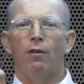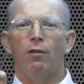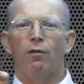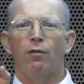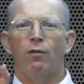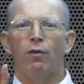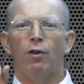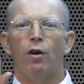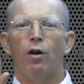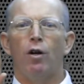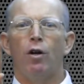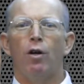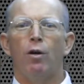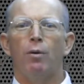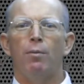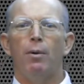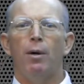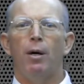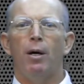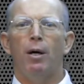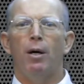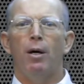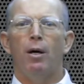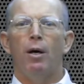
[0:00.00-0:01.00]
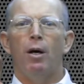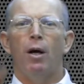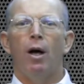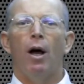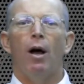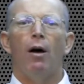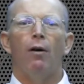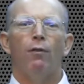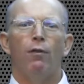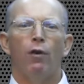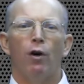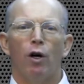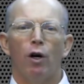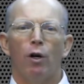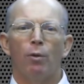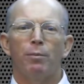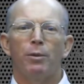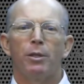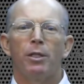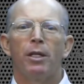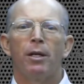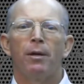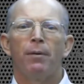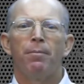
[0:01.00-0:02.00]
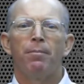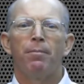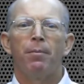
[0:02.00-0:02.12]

Verbs.